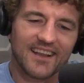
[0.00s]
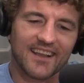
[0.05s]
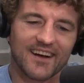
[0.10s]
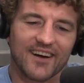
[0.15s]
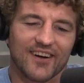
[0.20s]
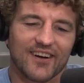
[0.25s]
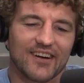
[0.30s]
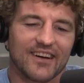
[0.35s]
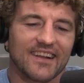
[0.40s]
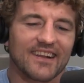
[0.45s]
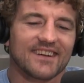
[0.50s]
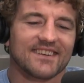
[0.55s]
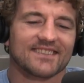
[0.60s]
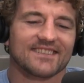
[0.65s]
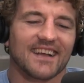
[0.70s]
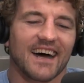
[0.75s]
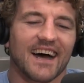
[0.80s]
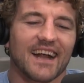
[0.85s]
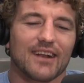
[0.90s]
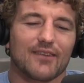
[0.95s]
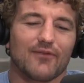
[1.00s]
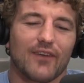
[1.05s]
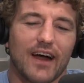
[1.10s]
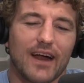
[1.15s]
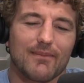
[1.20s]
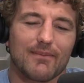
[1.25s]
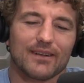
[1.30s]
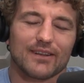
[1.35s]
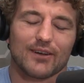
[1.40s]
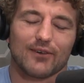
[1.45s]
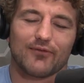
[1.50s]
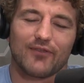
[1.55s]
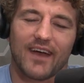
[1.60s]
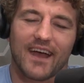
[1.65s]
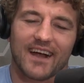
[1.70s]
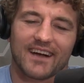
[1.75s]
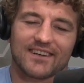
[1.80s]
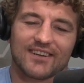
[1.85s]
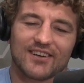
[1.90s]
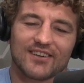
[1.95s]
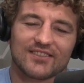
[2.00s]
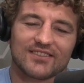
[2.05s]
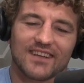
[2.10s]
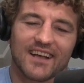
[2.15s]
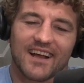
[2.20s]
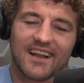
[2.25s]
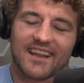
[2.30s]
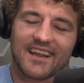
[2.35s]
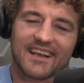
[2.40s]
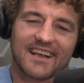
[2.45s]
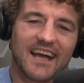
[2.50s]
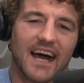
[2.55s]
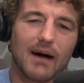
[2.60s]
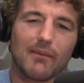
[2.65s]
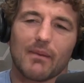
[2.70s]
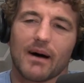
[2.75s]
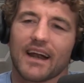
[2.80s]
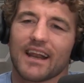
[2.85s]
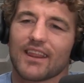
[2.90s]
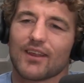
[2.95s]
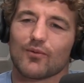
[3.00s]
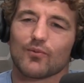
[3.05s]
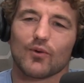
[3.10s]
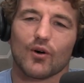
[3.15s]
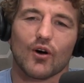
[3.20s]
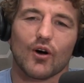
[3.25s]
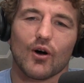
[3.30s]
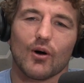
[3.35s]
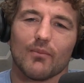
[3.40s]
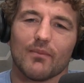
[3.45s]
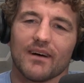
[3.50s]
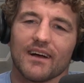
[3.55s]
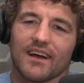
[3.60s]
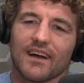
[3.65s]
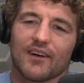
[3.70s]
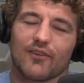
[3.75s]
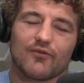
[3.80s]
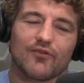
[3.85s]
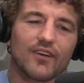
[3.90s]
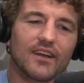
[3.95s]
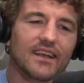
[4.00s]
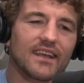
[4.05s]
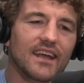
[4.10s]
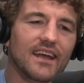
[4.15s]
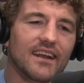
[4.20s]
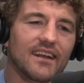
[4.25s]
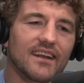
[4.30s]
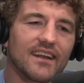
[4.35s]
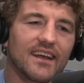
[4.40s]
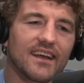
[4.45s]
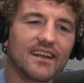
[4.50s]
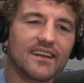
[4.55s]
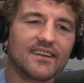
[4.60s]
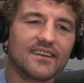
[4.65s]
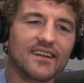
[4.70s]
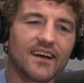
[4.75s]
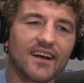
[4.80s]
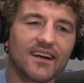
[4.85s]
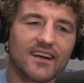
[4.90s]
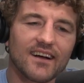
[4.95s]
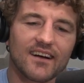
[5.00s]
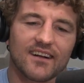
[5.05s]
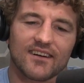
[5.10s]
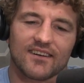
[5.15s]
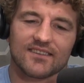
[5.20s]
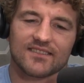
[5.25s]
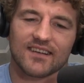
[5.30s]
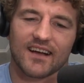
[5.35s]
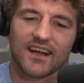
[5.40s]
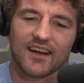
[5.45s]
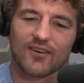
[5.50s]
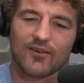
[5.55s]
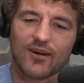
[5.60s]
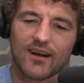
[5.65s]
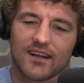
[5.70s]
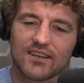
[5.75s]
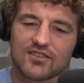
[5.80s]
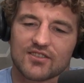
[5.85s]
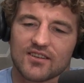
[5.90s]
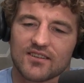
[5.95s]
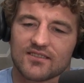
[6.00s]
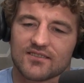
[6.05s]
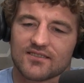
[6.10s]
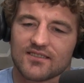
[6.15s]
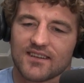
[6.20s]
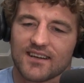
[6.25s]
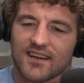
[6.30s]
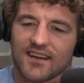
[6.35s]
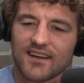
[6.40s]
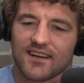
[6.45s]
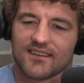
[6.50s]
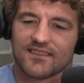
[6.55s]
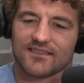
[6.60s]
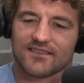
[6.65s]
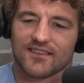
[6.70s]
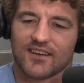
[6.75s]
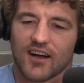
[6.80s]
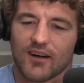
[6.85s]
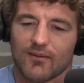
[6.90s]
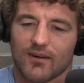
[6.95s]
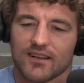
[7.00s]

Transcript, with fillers: There there's not environmental factors. They come out of the womb, freaking hitting duck unders, high crotches, gut